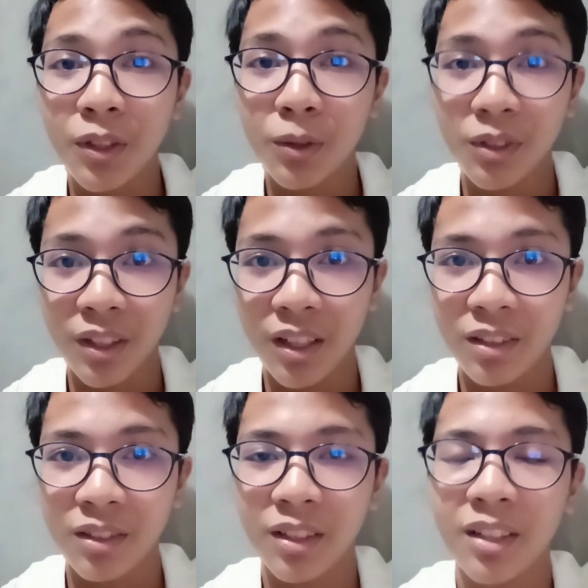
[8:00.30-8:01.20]
again
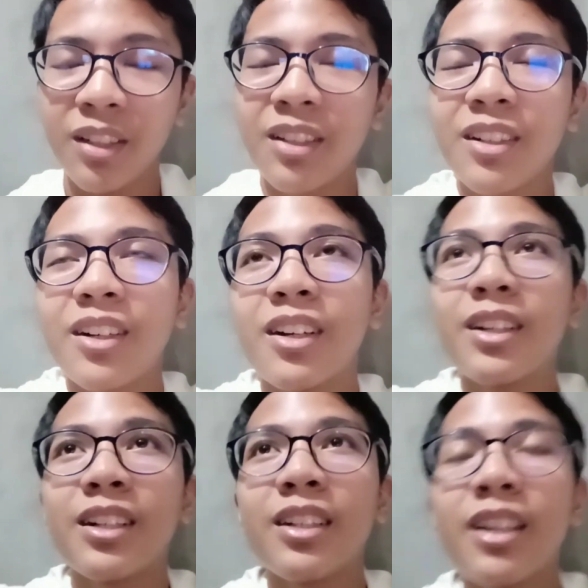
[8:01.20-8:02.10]

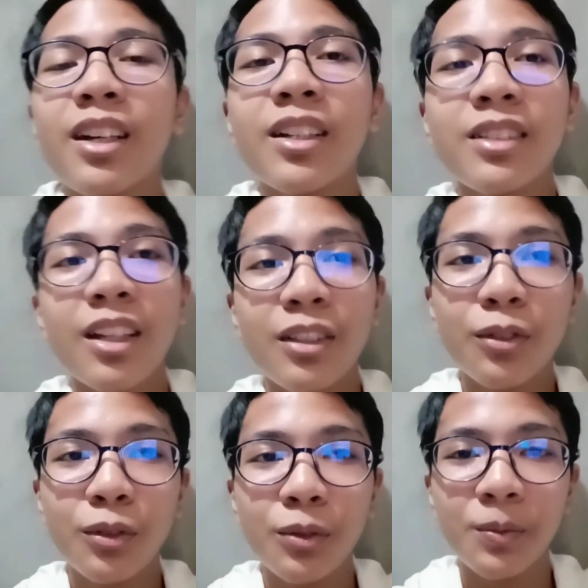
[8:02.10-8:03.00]
uh, thank you
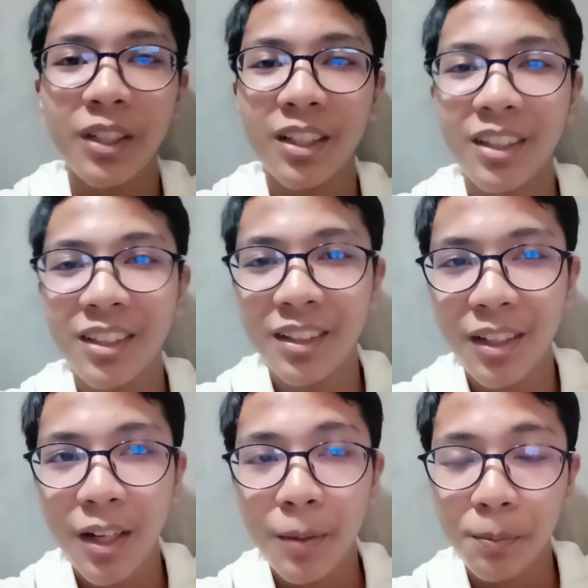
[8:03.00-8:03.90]
to my
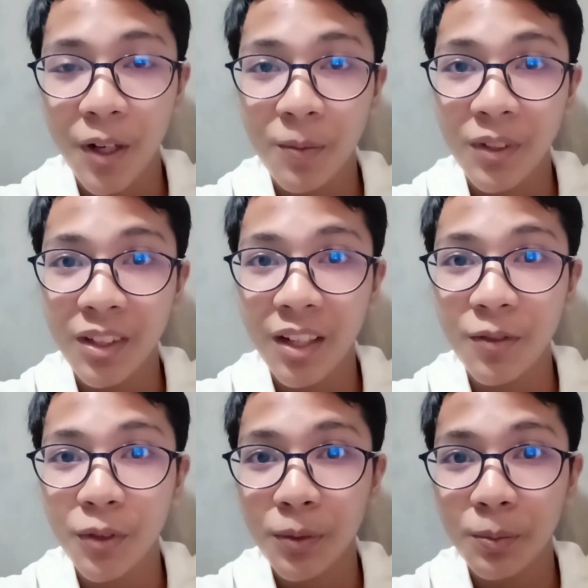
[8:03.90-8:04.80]
mom and dad
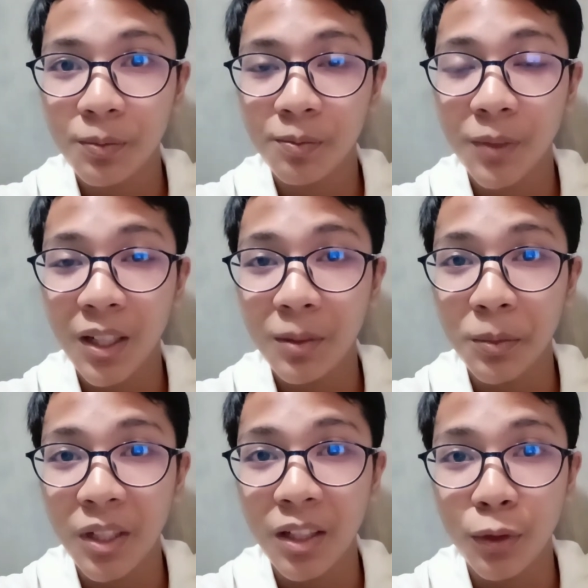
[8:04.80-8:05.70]
for buying
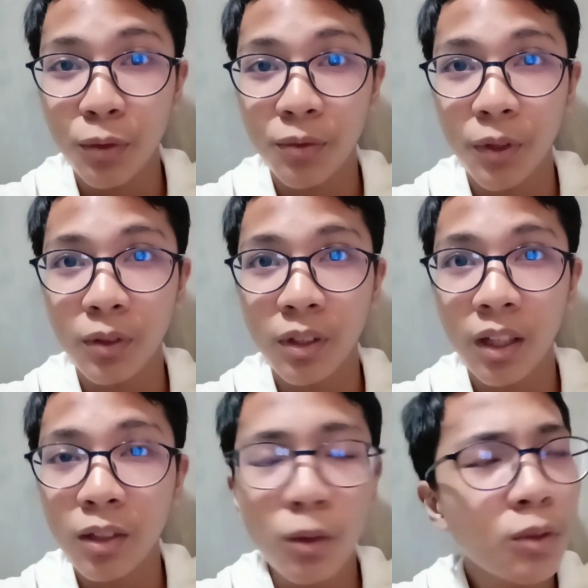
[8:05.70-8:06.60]
me a new phone.
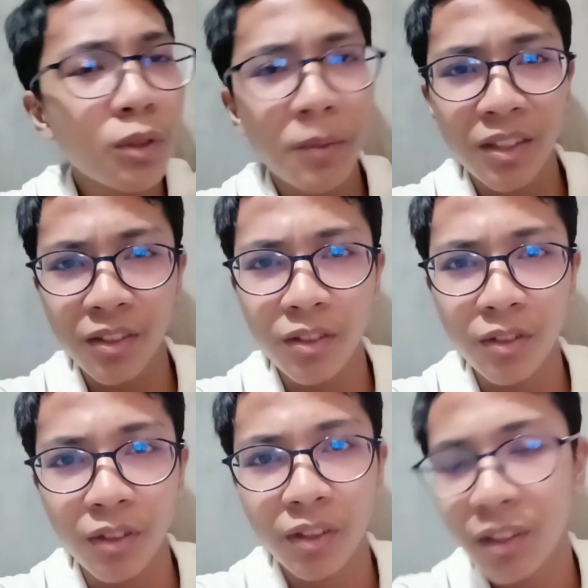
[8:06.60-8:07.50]
And also my
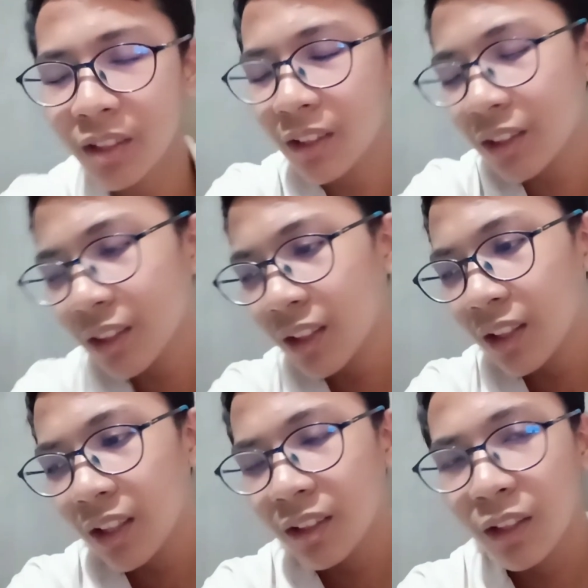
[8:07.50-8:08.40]
sister.
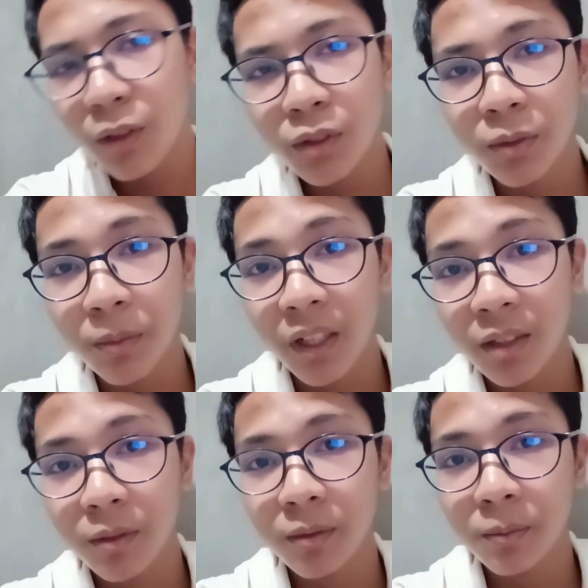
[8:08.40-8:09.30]
They also bought
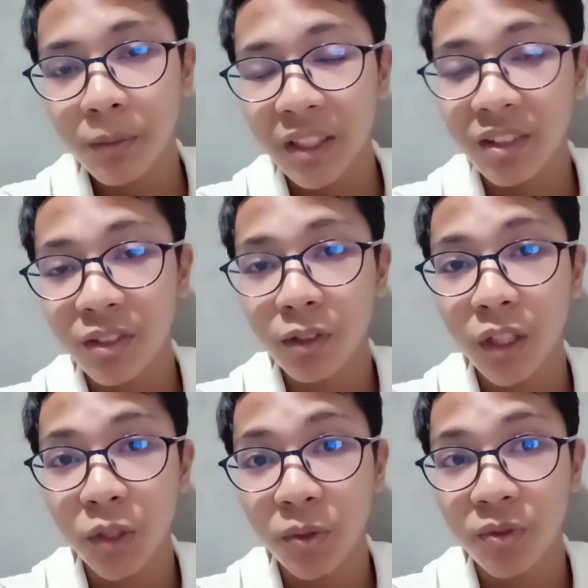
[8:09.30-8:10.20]
my sister a
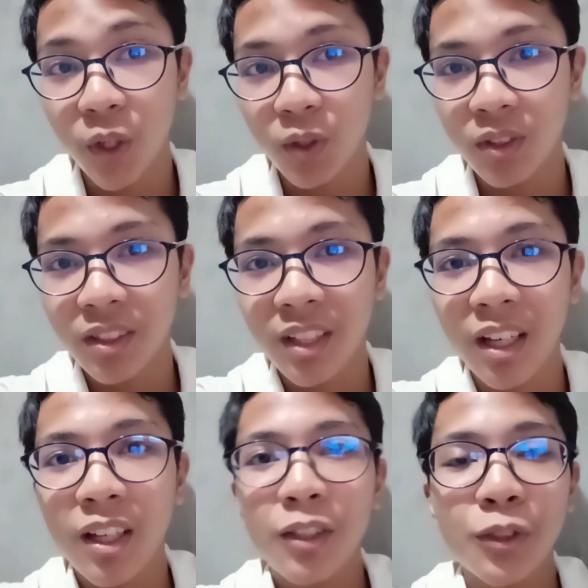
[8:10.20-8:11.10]
new phone. Yeah.
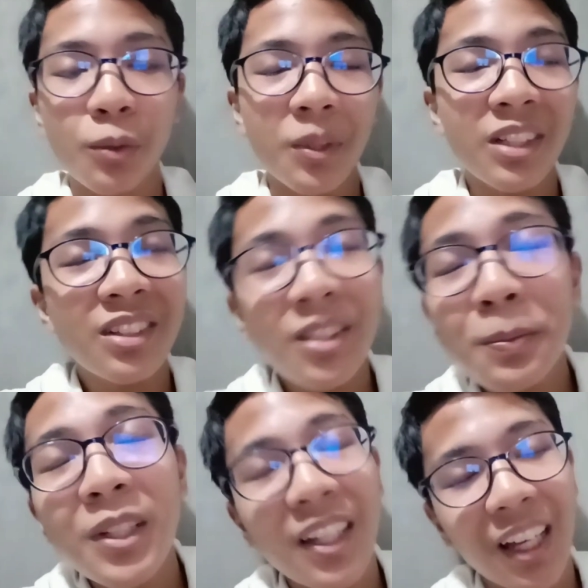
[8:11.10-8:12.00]
So my
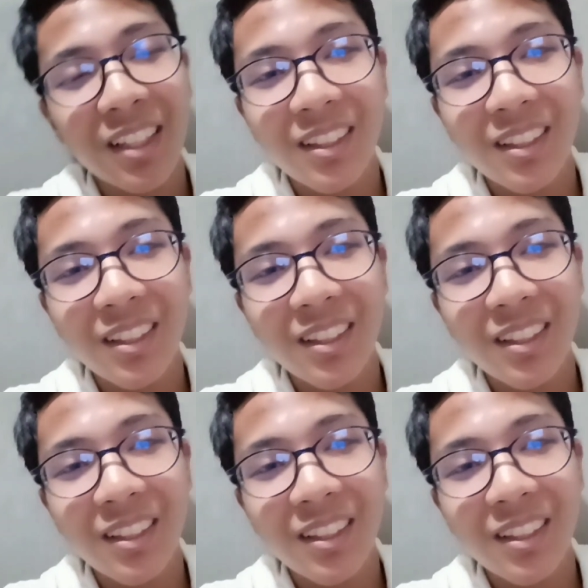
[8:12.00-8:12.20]
sibling has